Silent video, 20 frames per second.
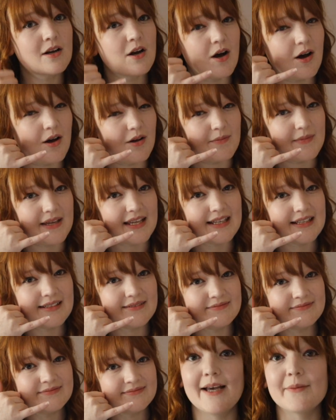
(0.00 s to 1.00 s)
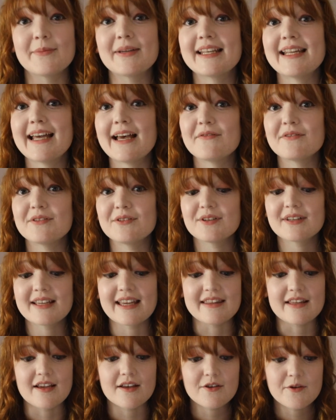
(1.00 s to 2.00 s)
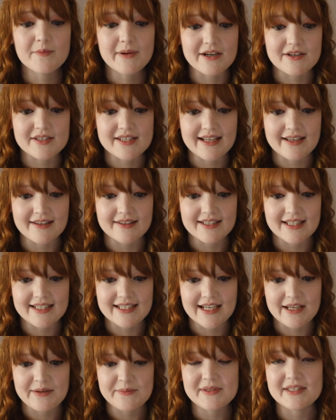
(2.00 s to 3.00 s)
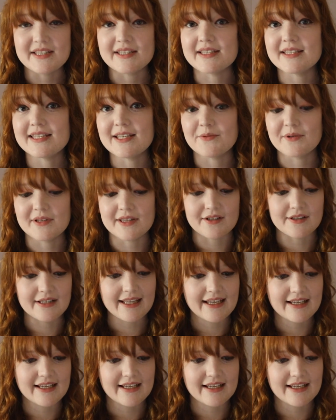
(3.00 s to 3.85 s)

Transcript: call me. I'm going to have a look at the other personality types and see what they're